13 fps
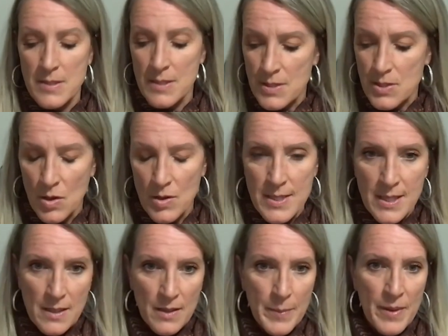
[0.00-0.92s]
on this, and I started
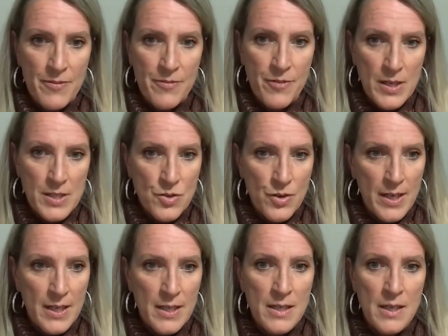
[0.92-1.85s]
to get a little bit
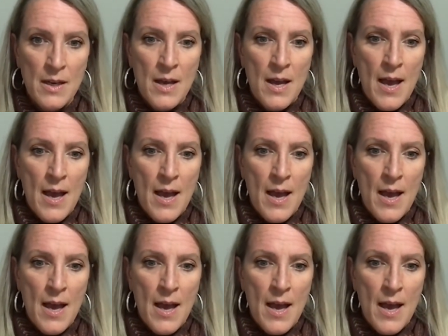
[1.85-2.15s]
frustrated.